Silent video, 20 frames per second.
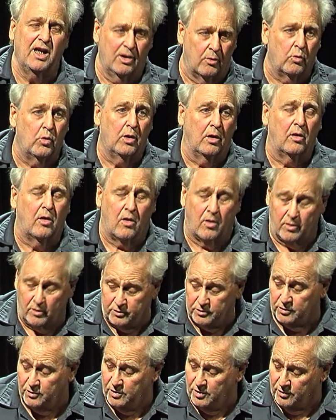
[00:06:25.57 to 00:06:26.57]
will
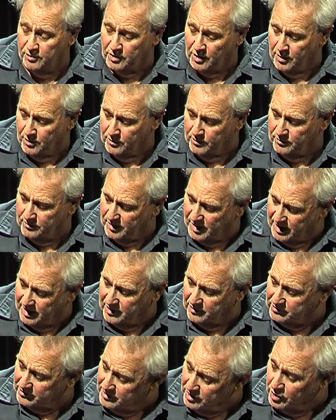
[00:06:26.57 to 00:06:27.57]
alter your tone.
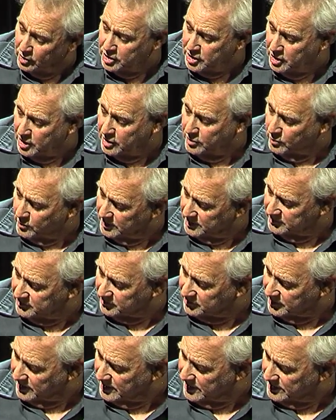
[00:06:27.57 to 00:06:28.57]
As Neil Young once
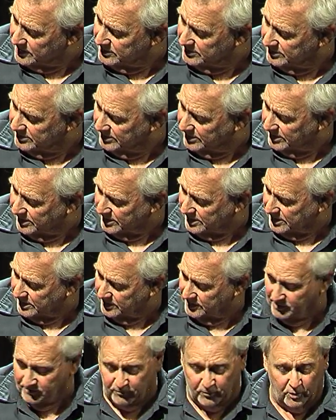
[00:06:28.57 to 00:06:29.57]
said,
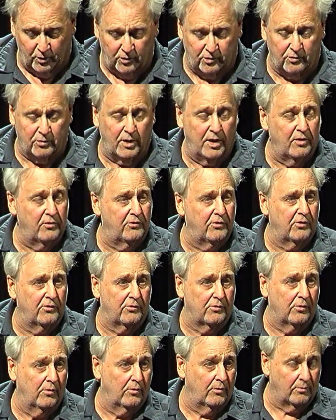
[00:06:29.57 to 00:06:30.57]
the first
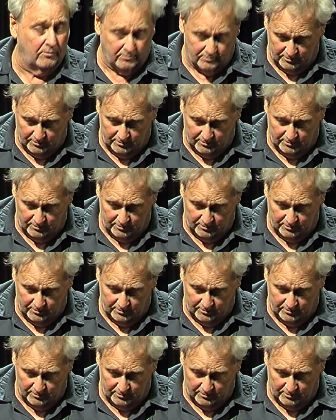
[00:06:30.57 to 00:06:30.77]
transistor